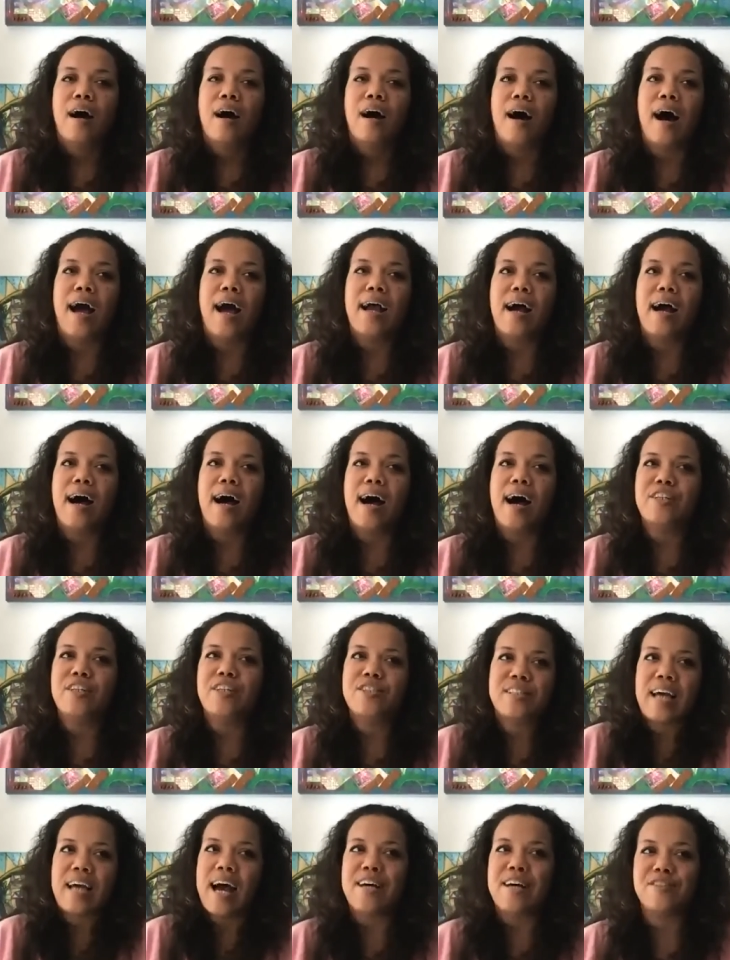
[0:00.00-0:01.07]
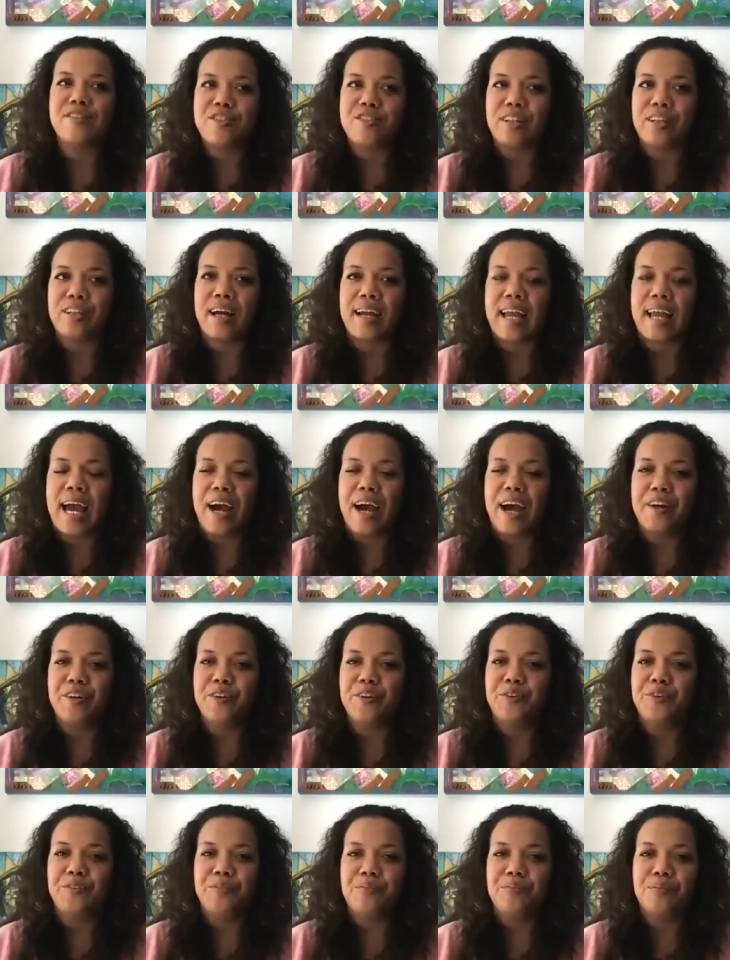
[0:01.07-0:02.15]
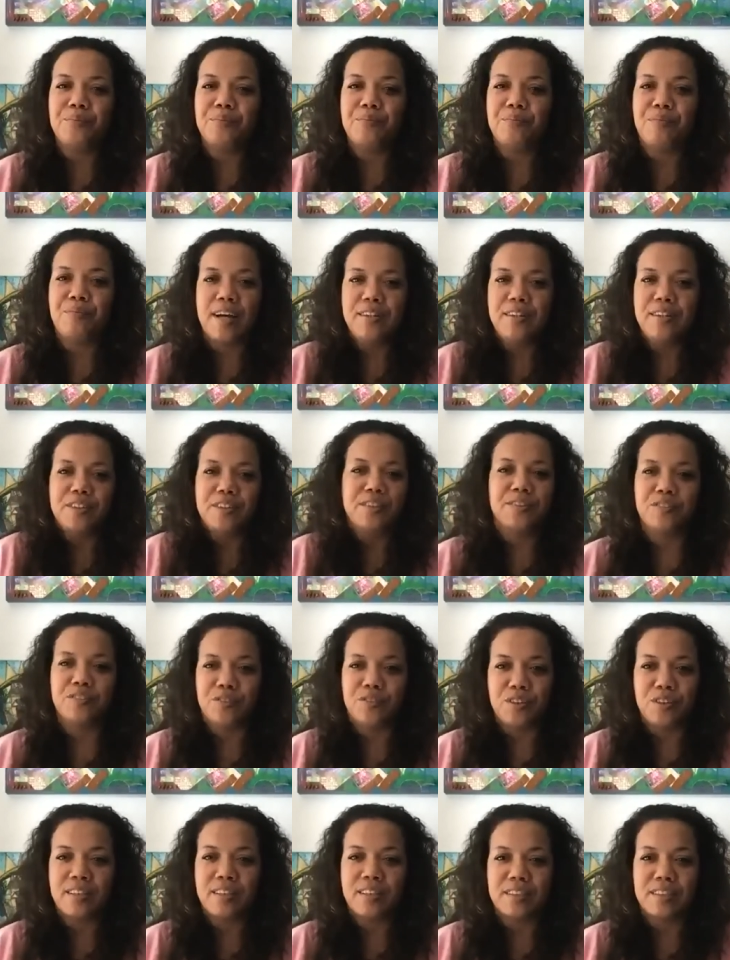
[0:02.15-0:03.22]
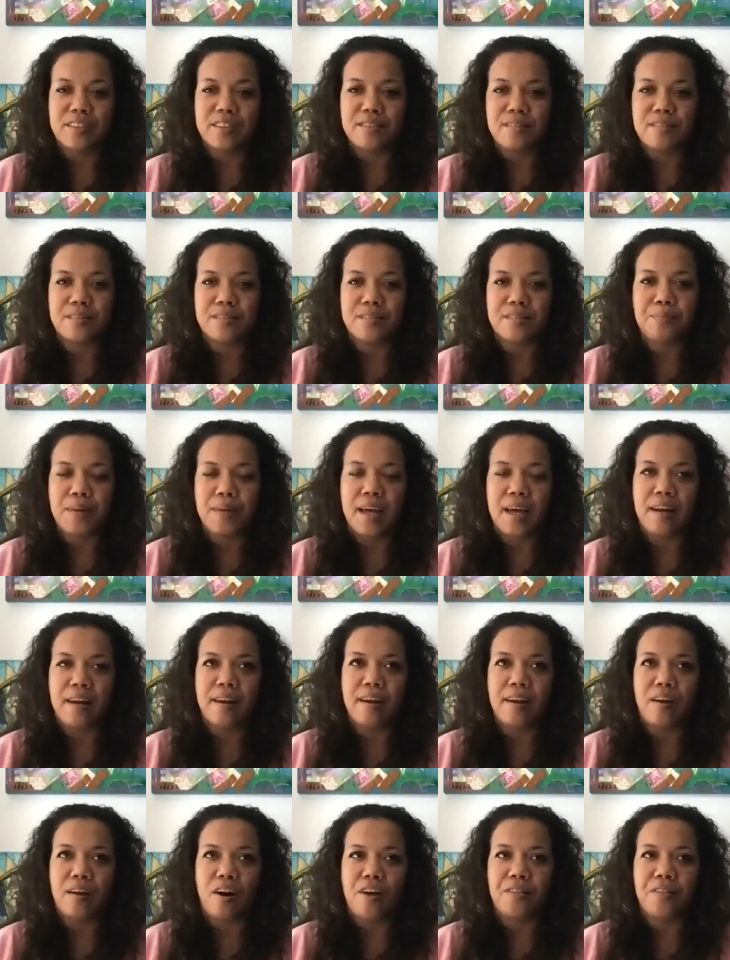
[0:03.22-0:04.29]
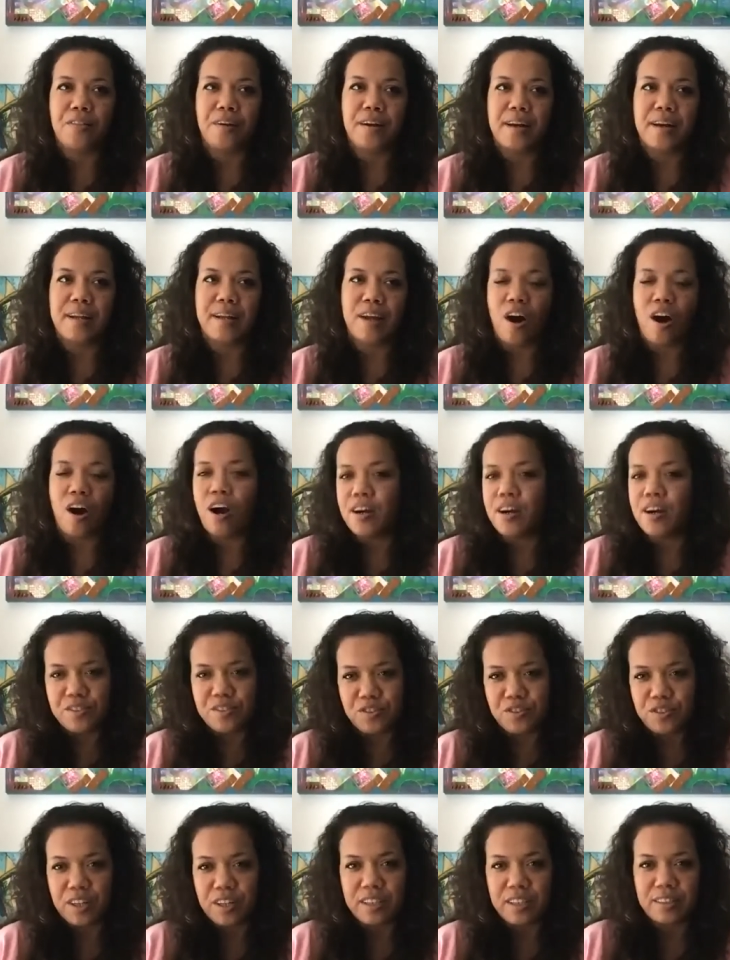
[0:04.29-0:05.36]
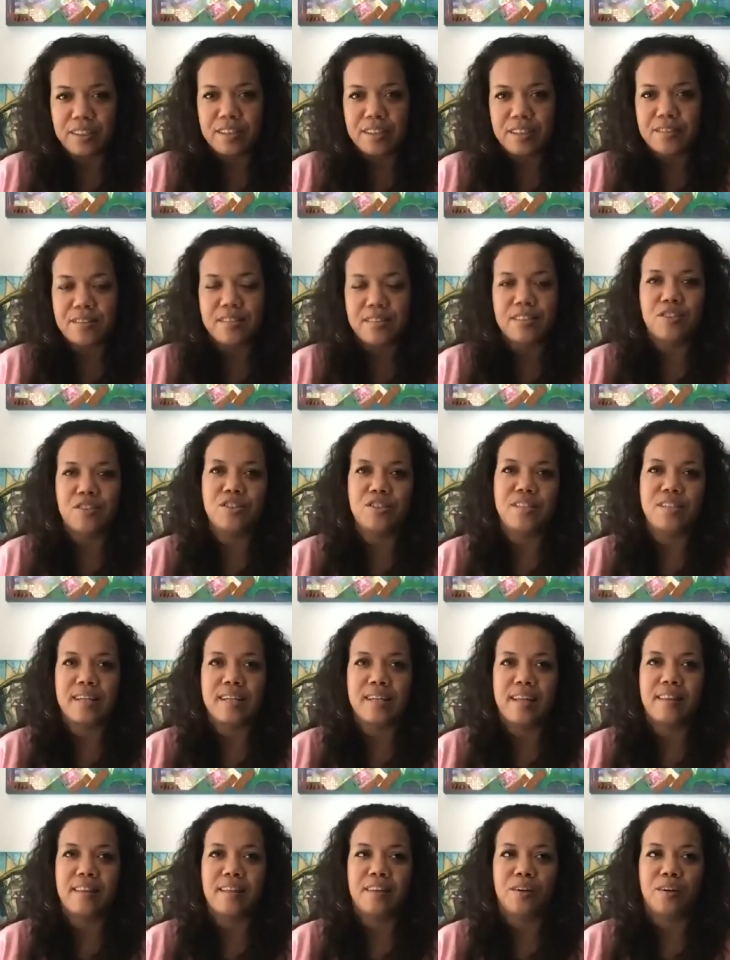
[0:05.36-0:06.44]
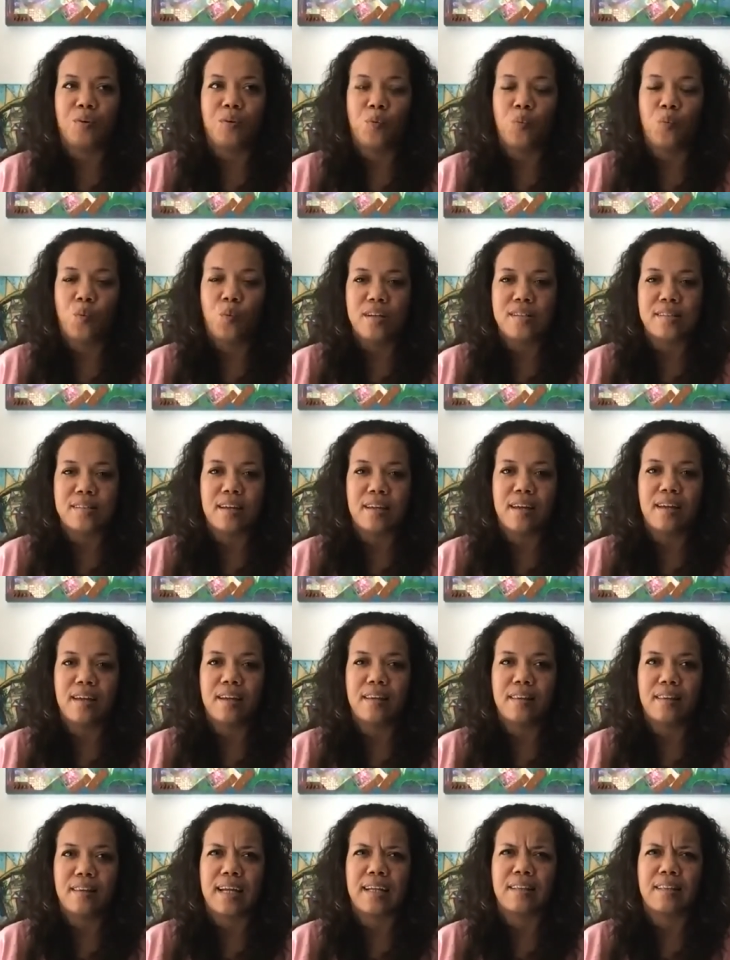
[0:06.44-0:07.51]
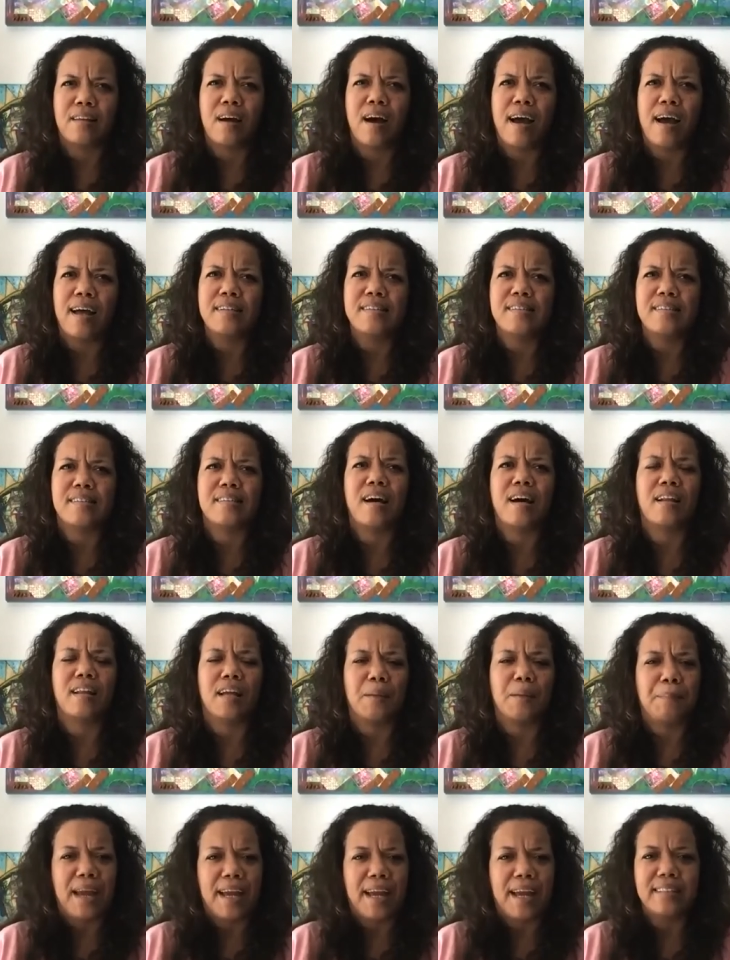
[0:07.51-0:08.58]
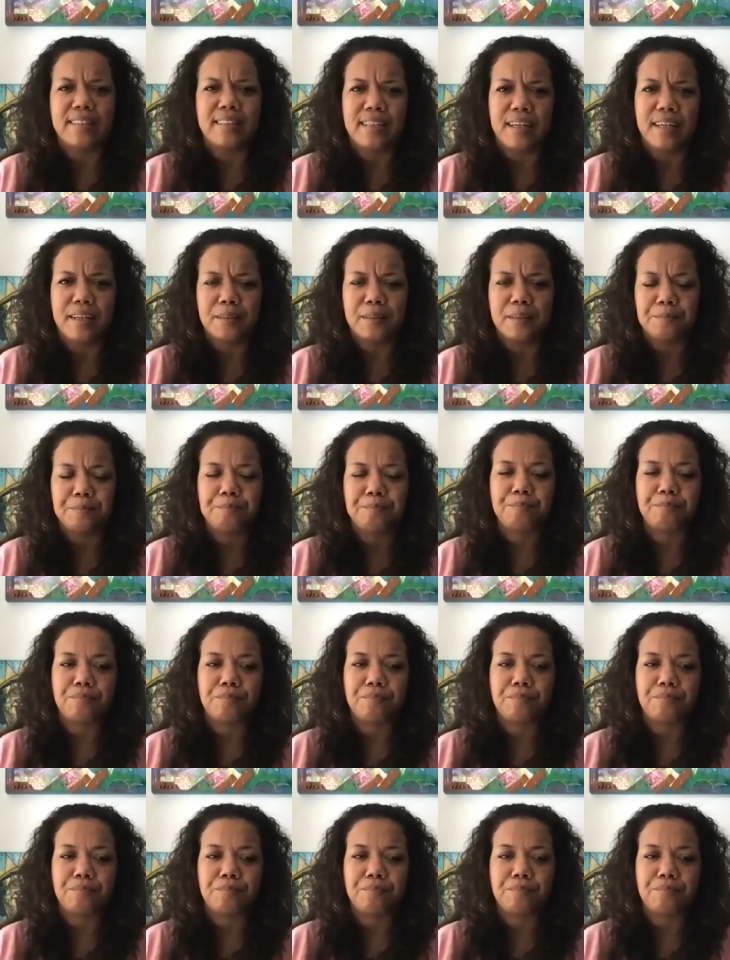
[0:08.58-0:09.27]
I just asked her like, how do you find your instructors, and are there any art instructors? And she said that there wasn't, like at least not like painting.